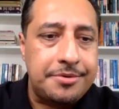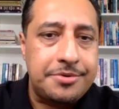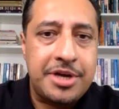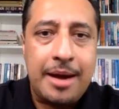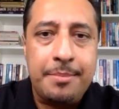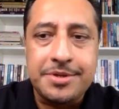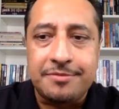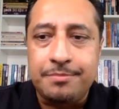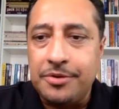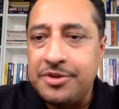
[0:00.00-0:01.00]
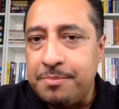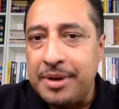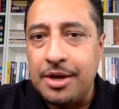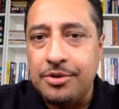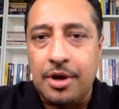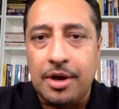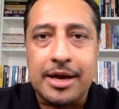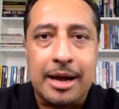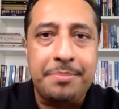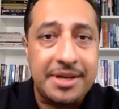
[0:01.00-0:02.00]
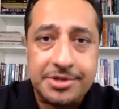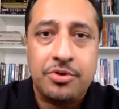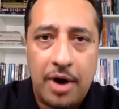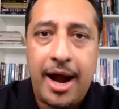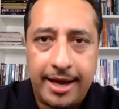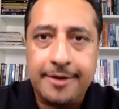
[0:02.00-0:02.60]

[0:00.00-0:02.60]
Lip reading: chairmen of multi-billion-dollar companies cry,